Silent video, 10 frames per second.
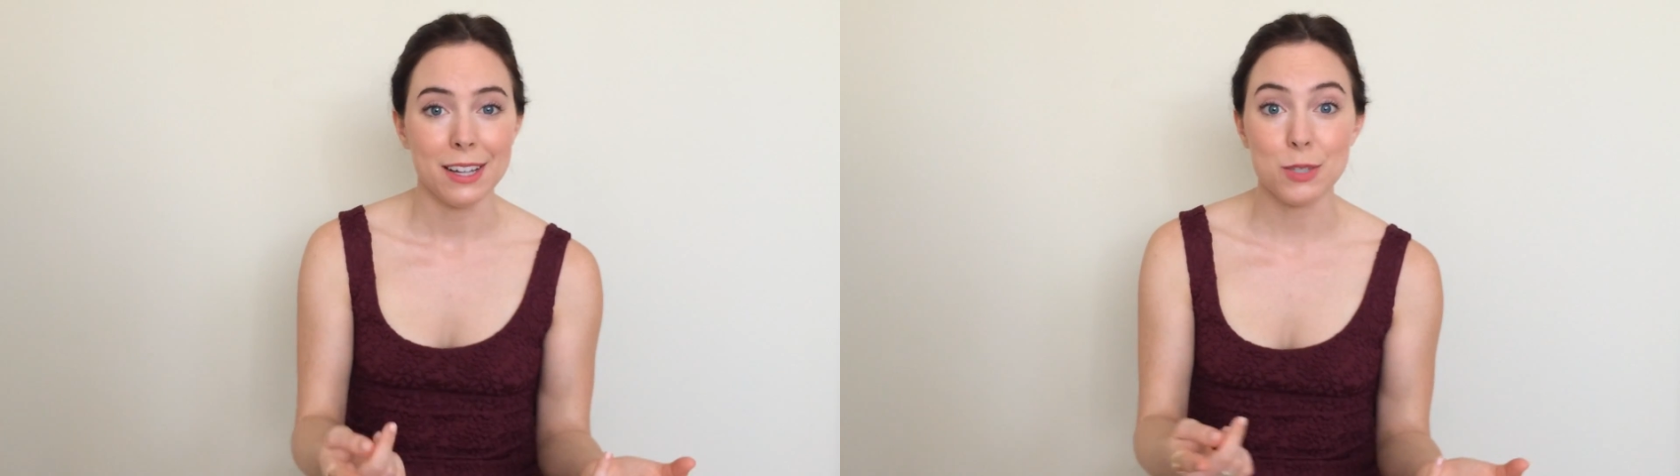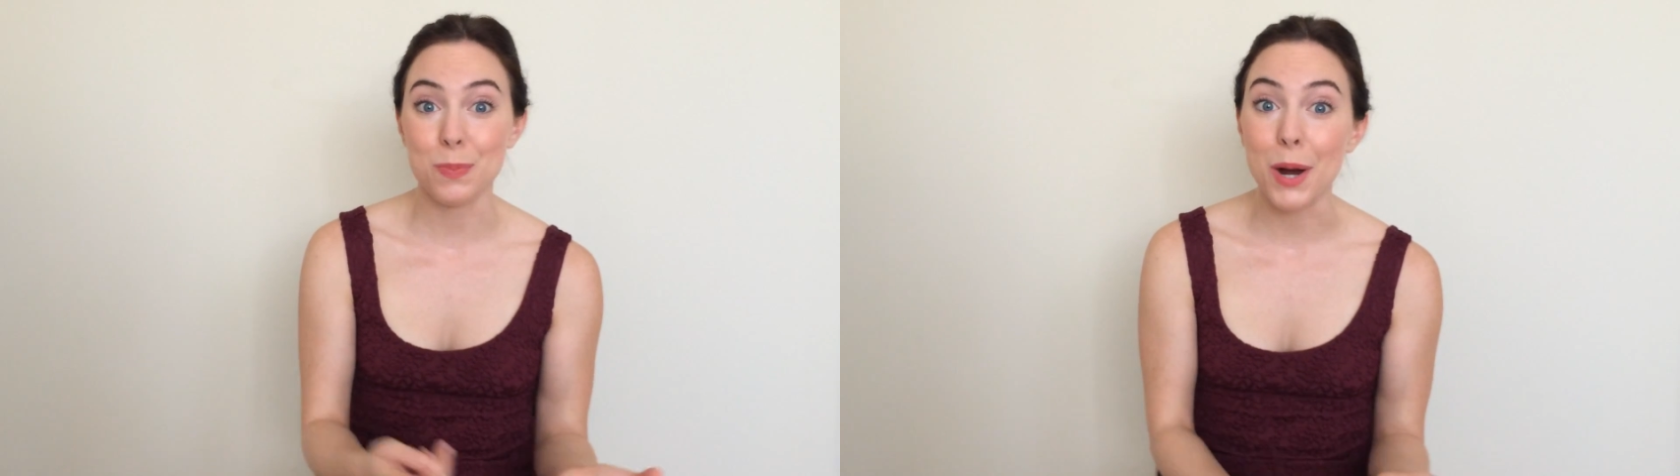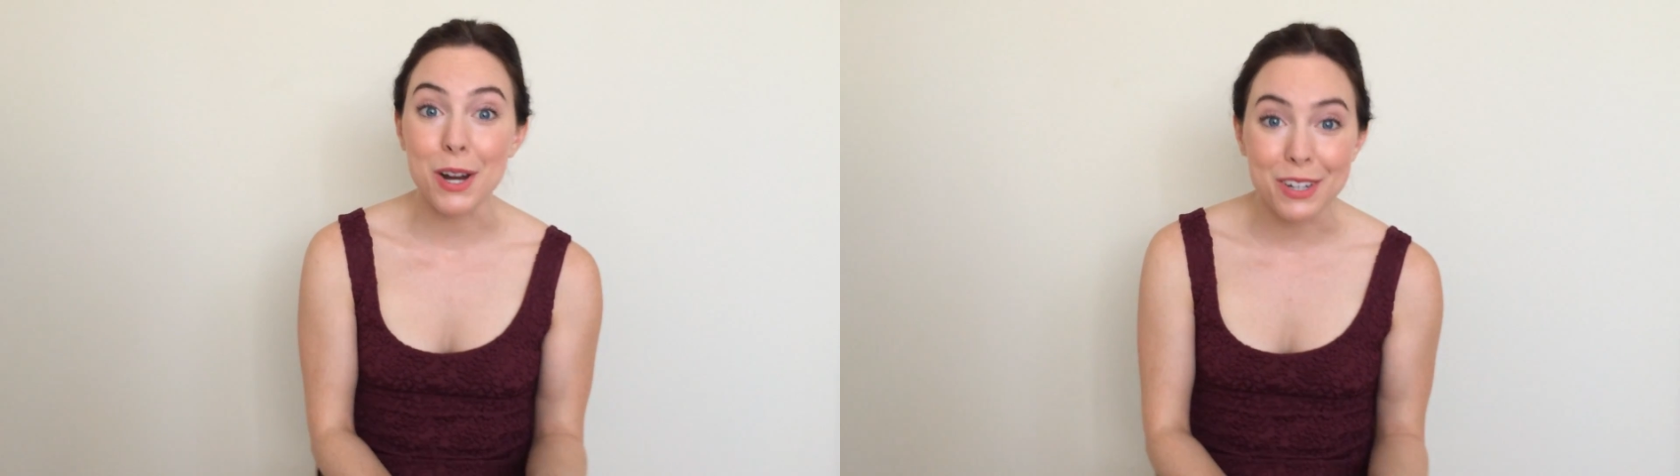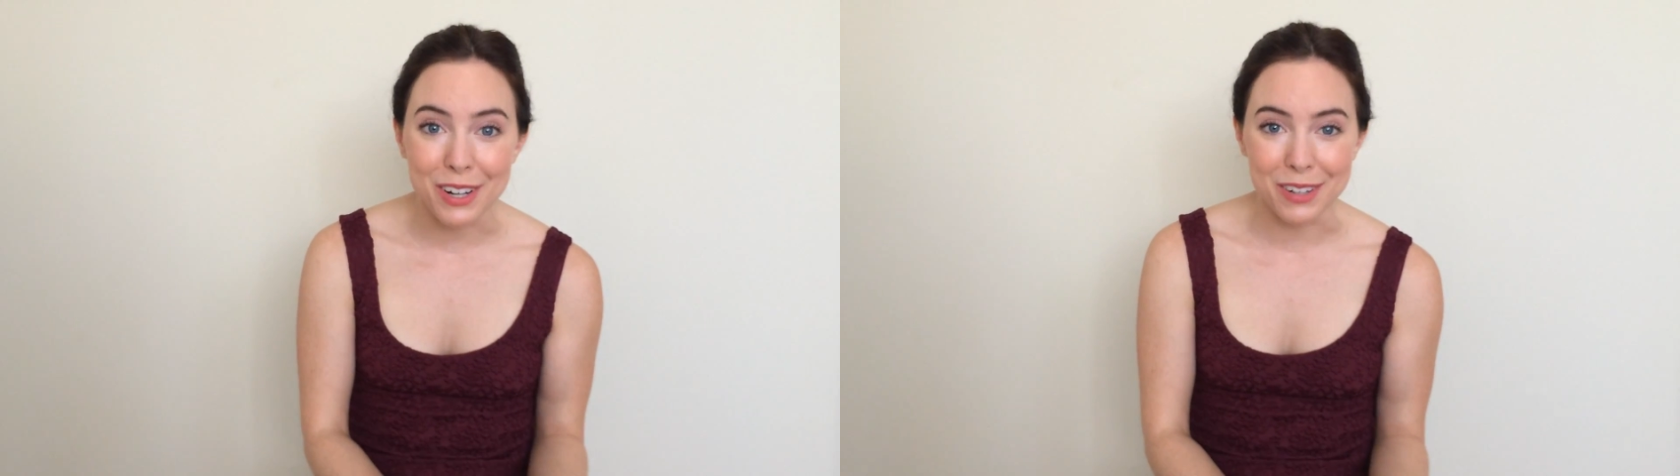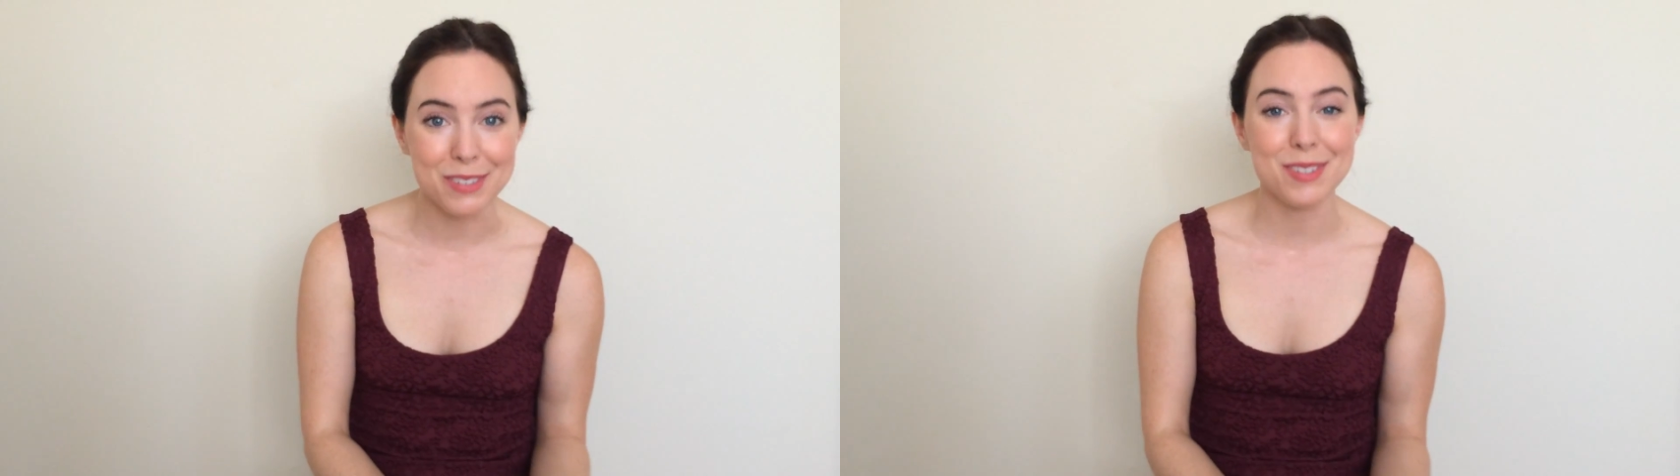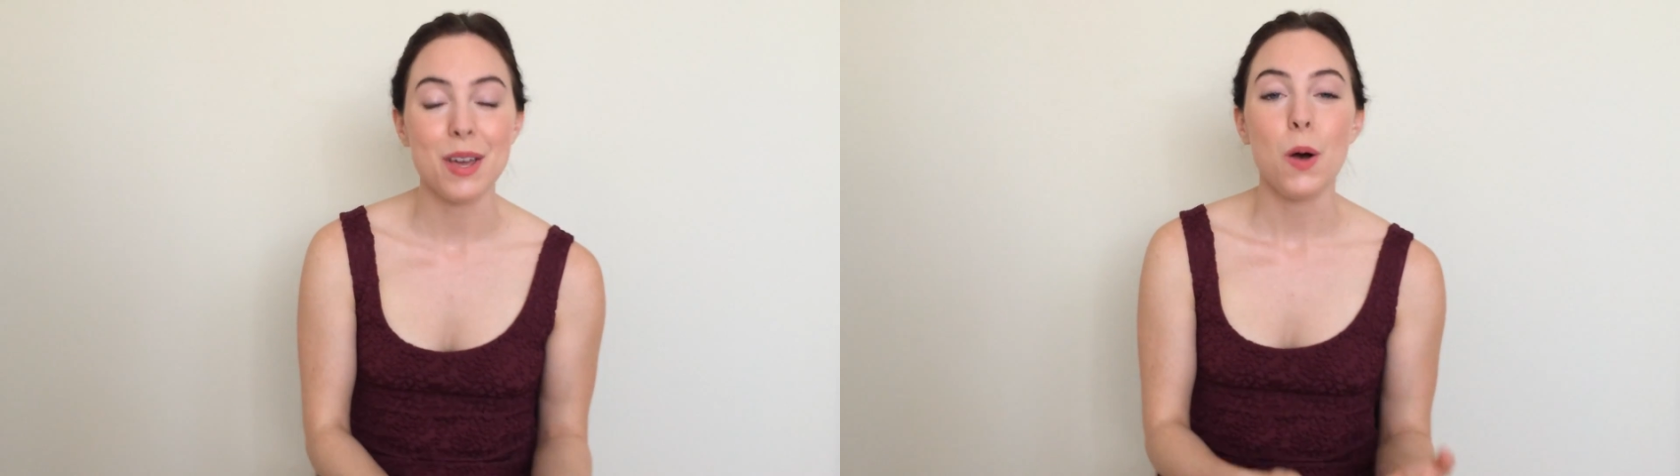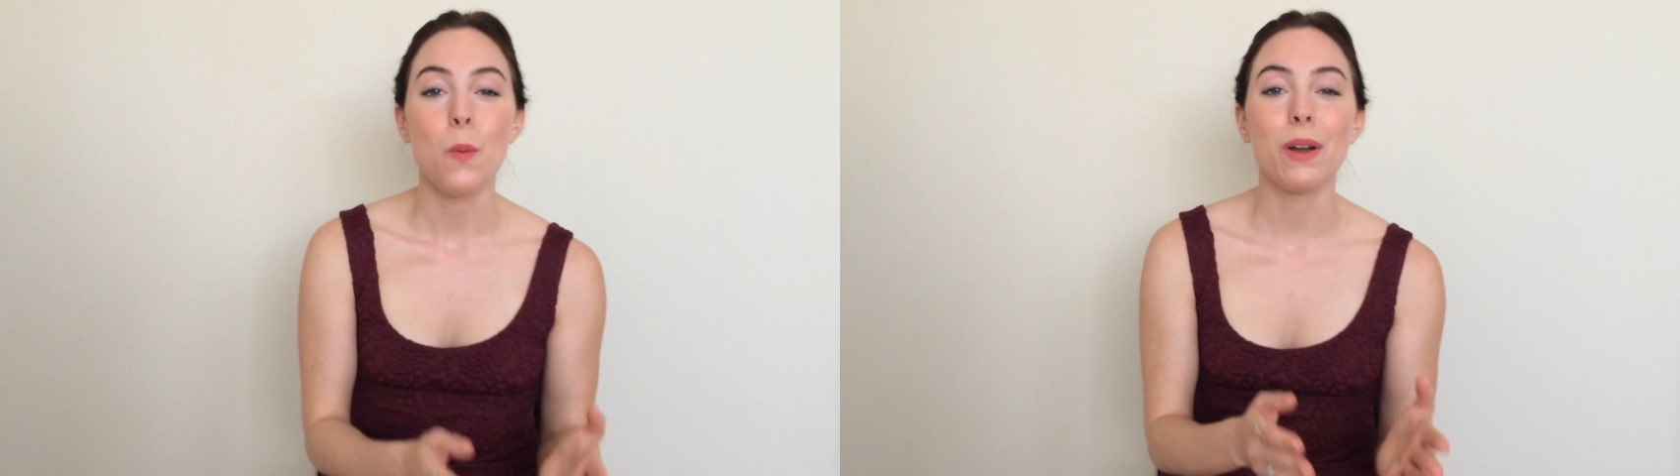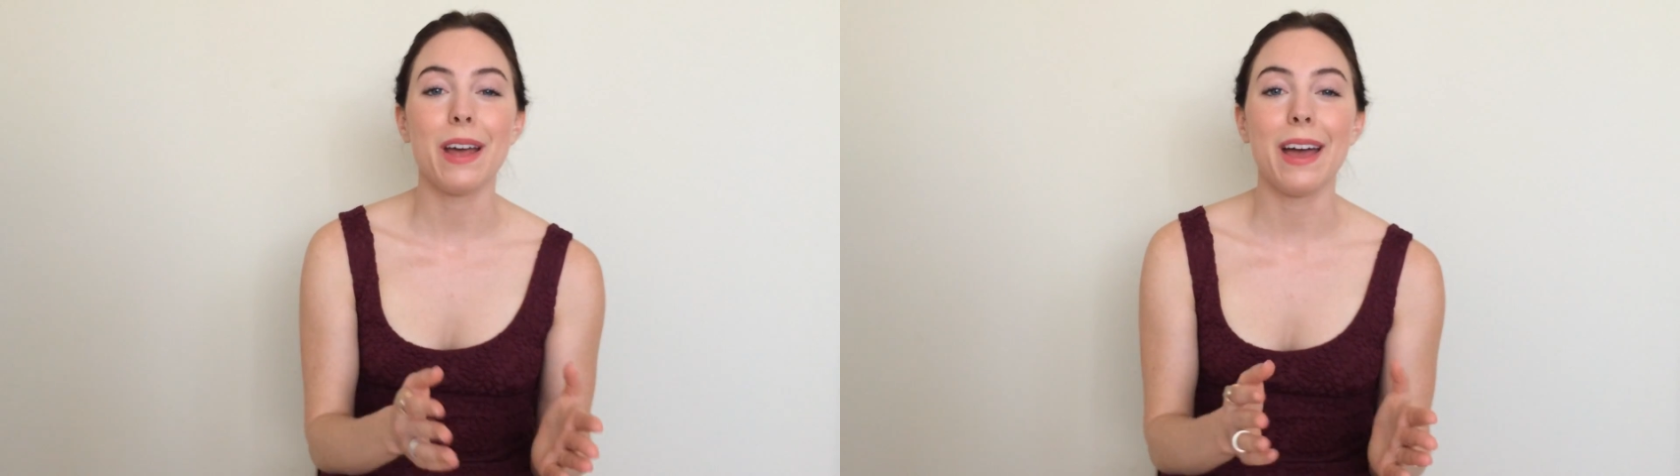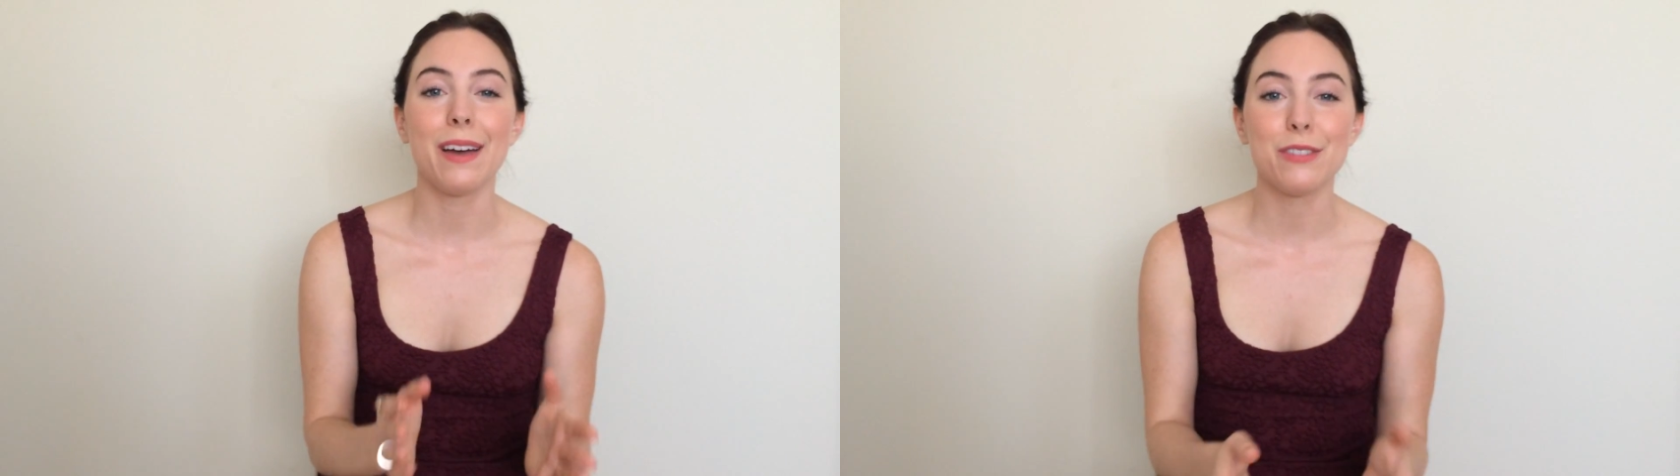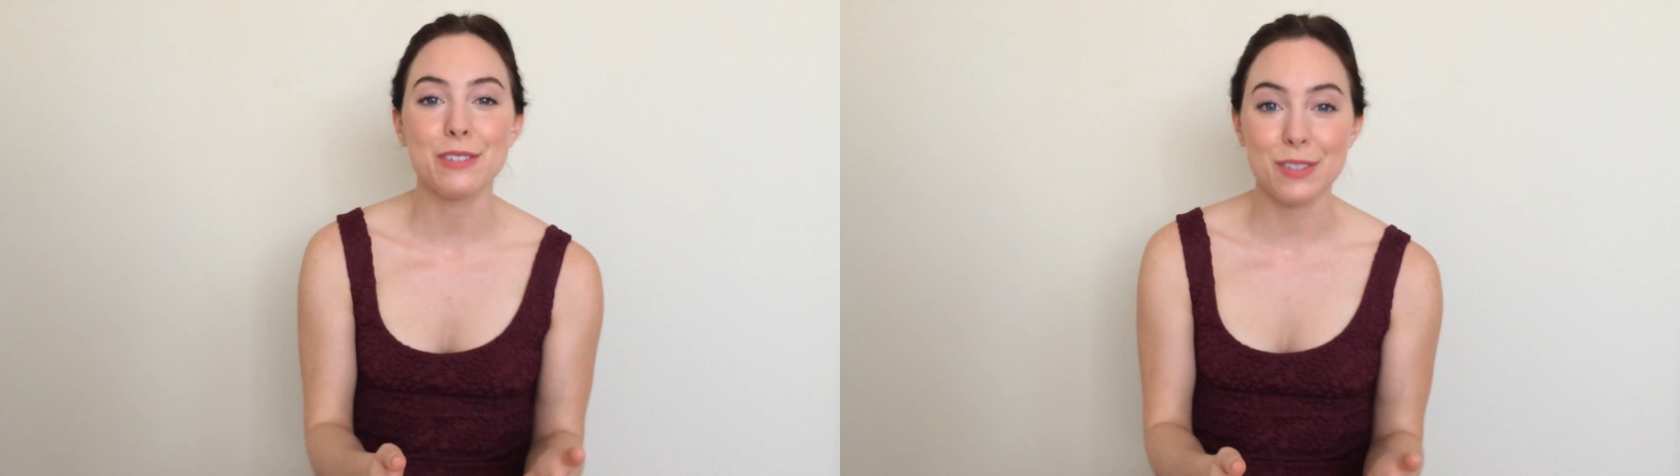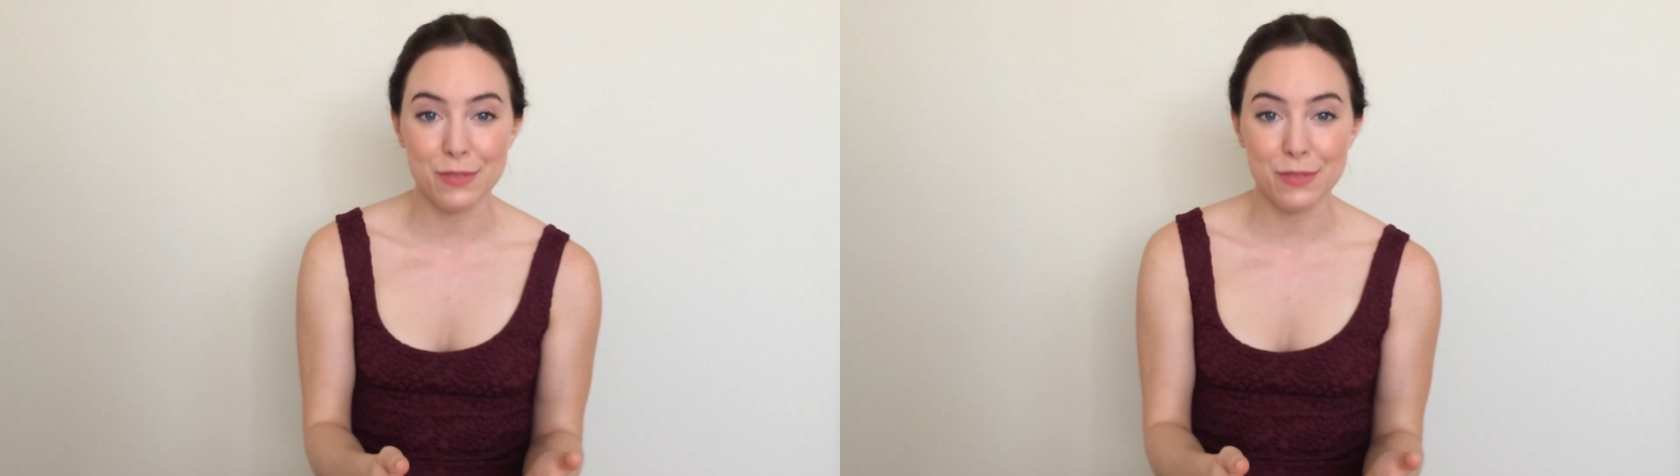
Spark Notes, whatever's